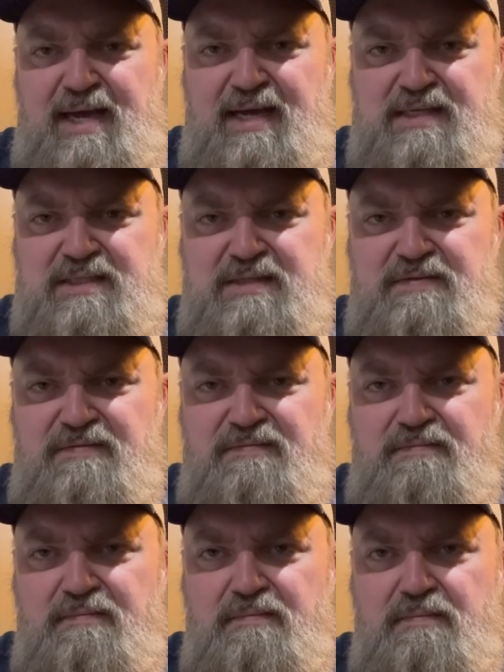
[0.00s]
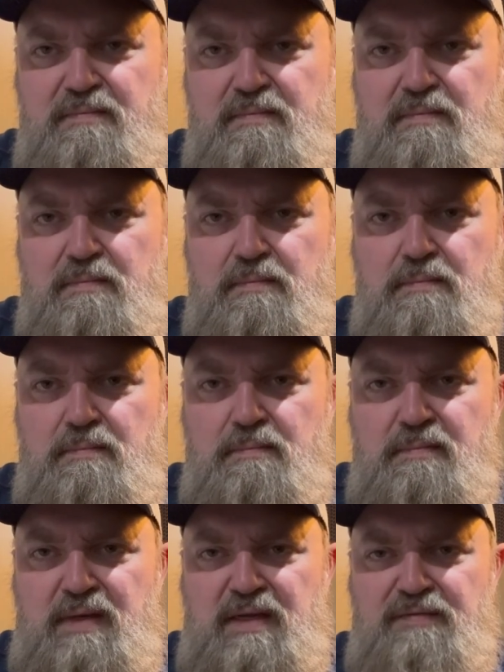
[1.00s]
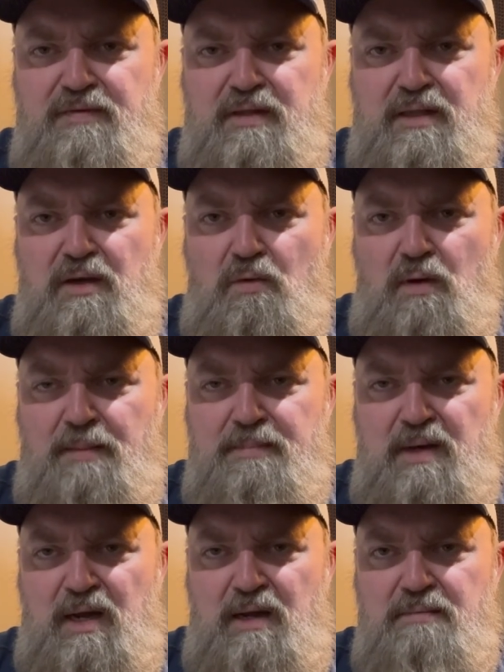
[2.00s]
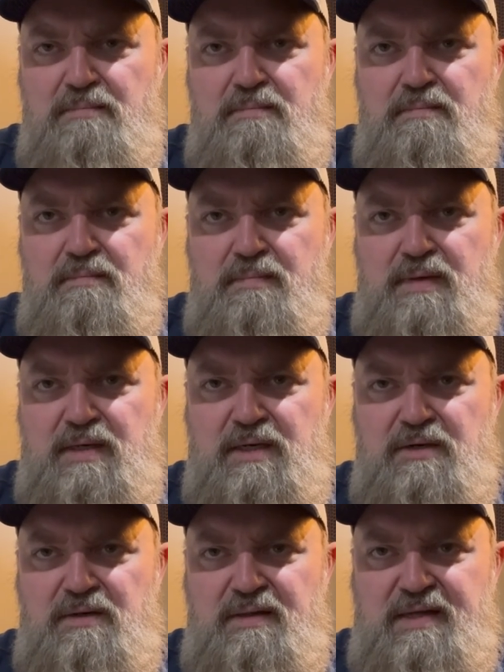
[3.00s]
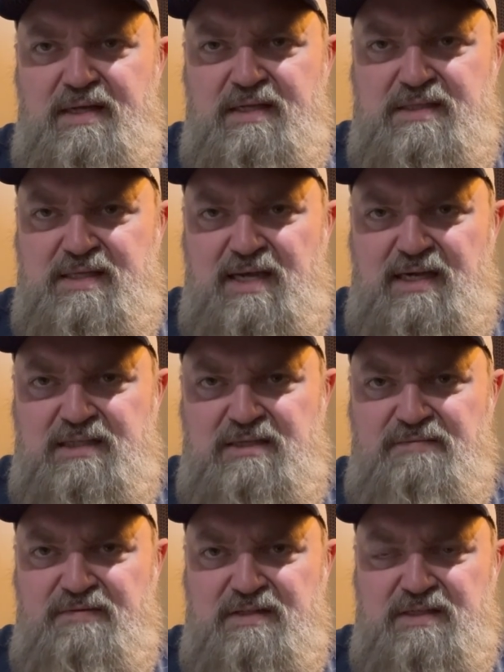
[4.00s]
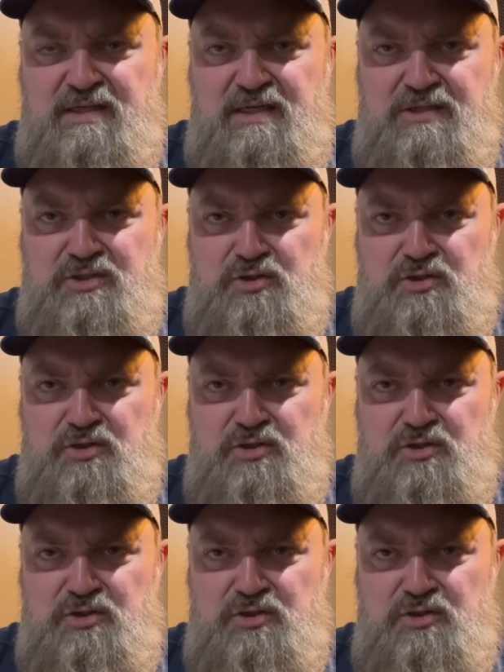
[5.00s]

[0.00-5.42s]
active, even though I'm not nearly as active as I